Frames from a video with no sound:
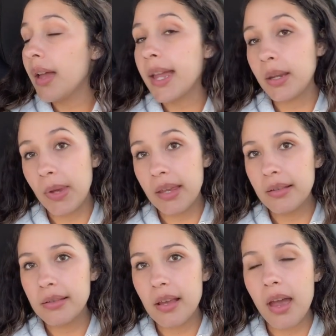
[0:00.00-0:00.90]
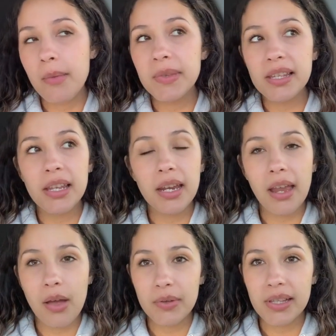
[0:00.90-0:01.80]
Anyways, I'm sitting
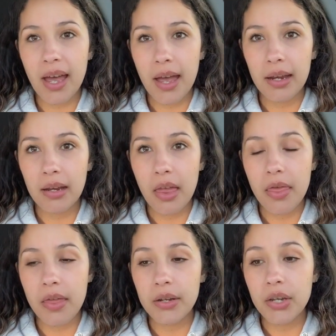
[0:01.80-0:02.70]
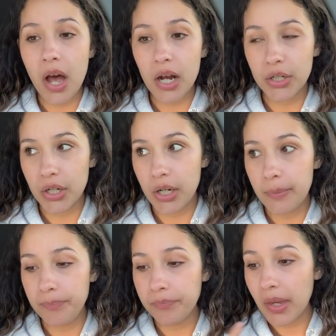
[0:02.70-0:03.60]
outside the
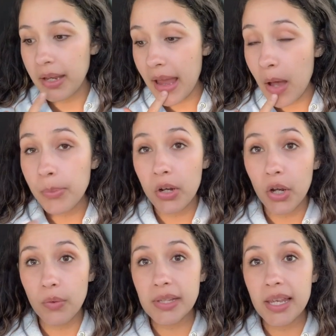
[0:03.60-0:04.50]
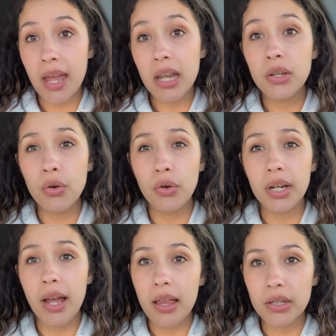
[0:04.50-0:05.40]
doctor. Now I'm going to go see an
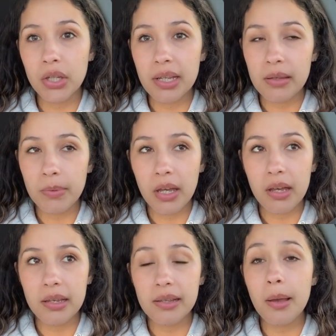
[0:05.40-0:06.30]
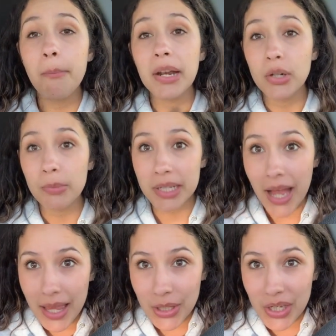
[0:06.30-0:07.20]
endocrinologist because my
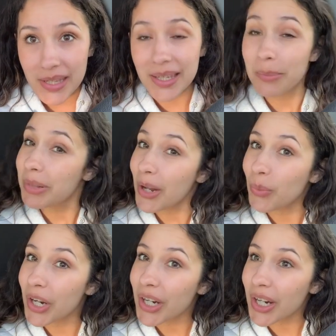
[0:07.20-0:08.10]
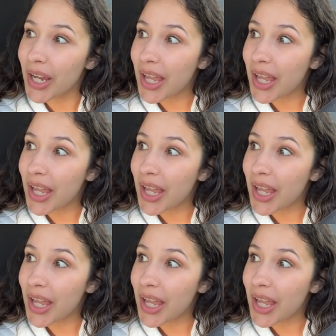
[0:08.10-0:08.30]
dermatologist did blood work.